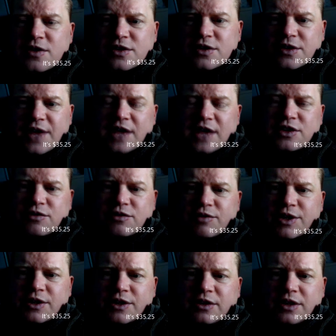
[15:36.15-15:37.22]
so that's the
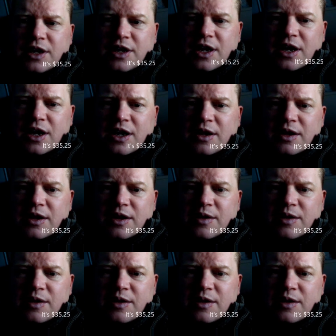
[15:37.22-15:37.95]
real uh,